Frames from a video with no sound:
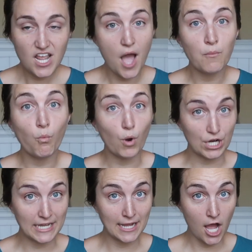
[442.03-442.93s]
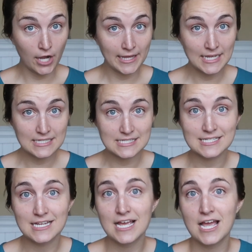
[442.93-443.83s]
I'm working on
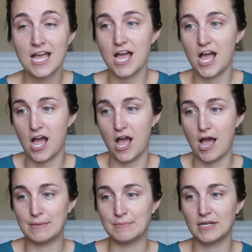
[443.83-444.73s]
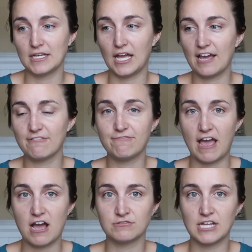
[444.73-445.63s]
it. I
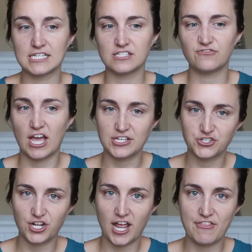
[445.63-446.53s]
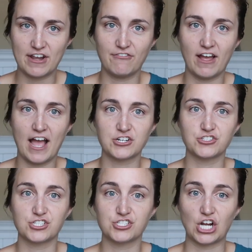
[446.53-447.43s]
found as of yesterday that if I
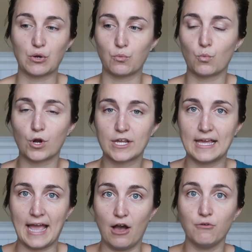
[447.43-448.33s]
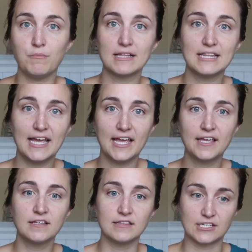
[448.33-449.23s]
actually start working out my
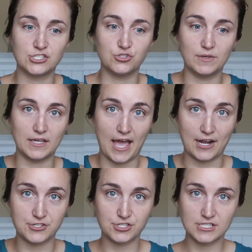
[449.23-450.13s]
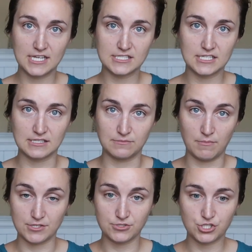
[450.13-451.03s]
leg, like doing exercises and
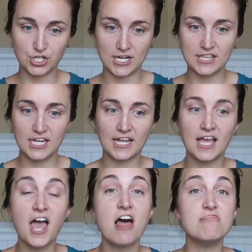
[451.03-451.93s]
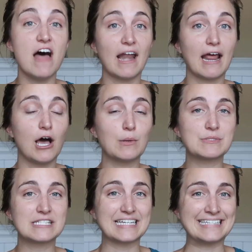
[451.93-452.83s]
muscle strengthening, that
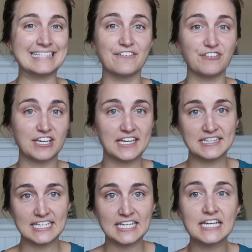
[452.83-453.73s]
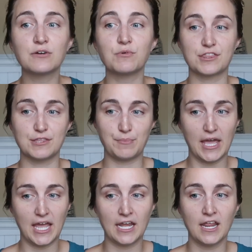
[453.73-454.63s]
helps significantly with the
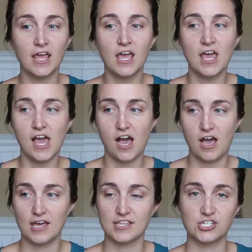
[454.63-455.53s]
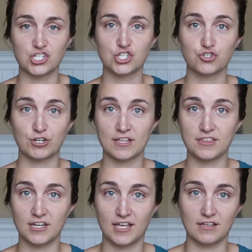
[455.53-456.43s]
pain. I think just
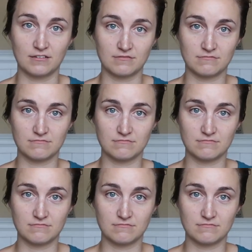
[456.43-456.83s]
strengthening